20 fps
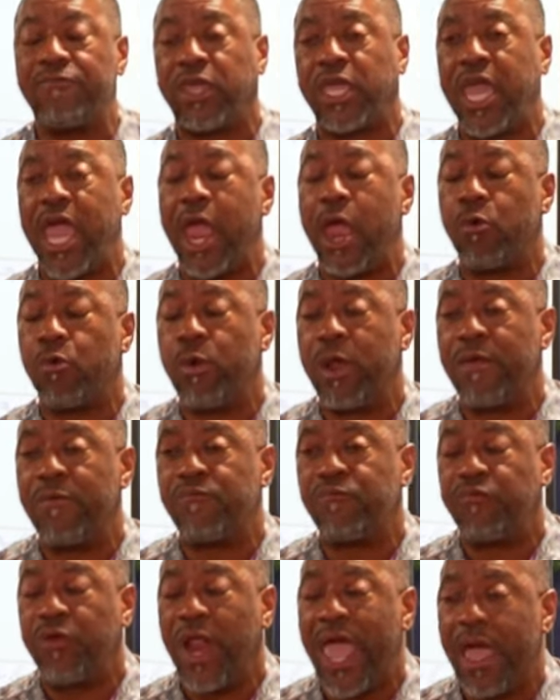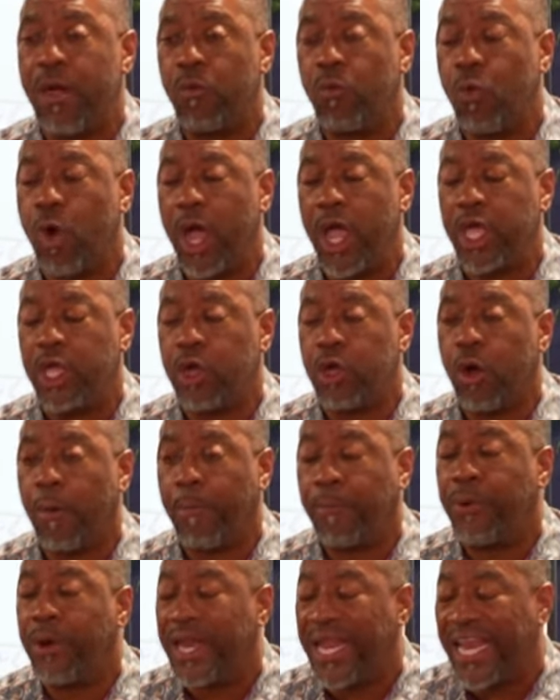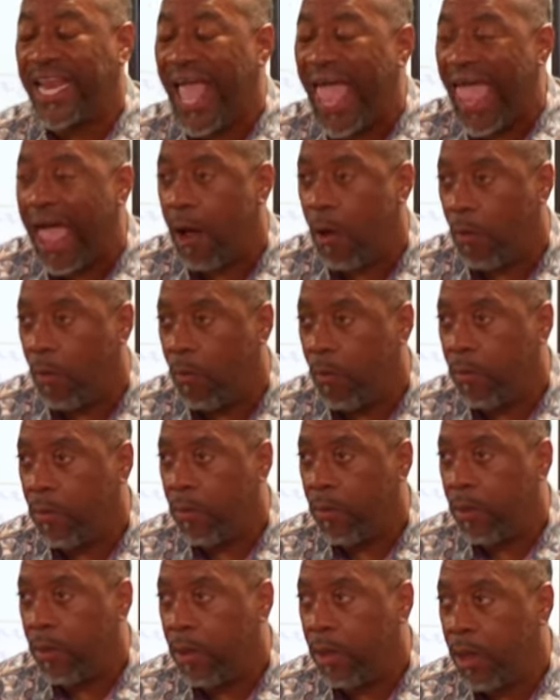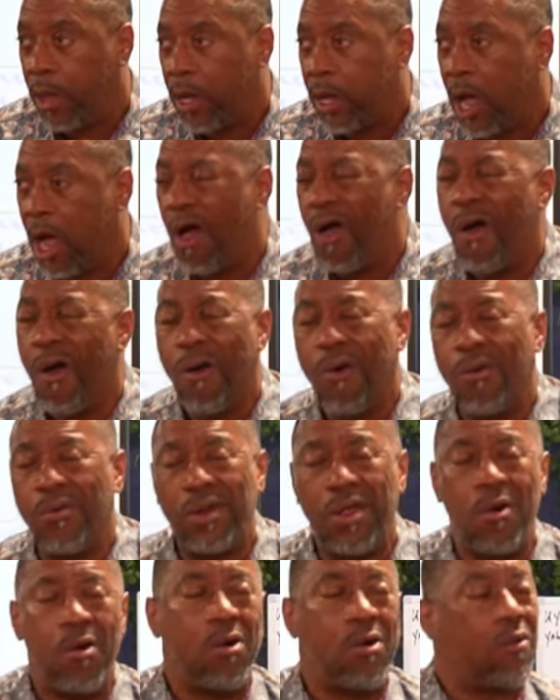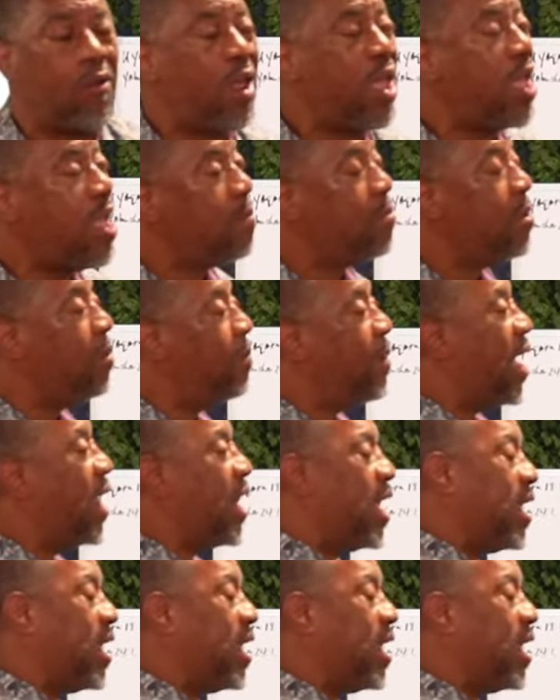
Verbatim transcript: can't reflect what you're putting out. Oh, don't grade me by that.